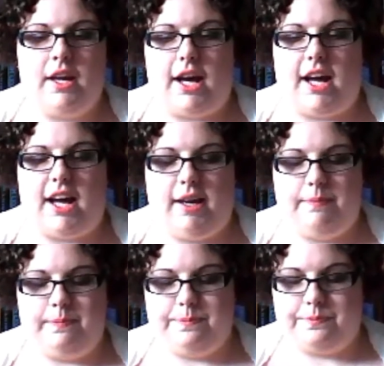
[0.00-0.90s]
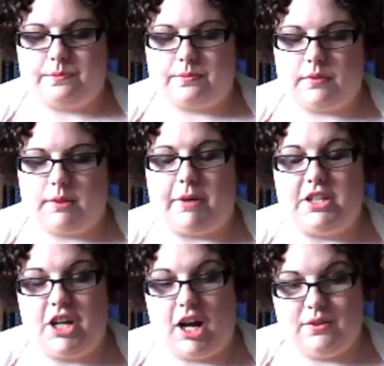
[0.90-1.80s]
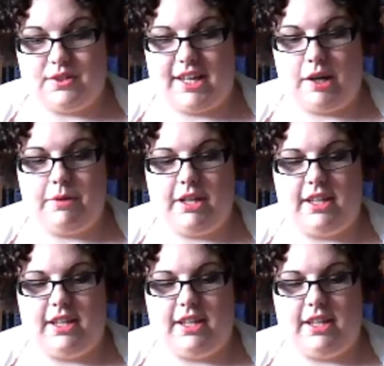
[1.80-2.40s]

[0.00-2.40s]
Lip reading: by Charles Gilman.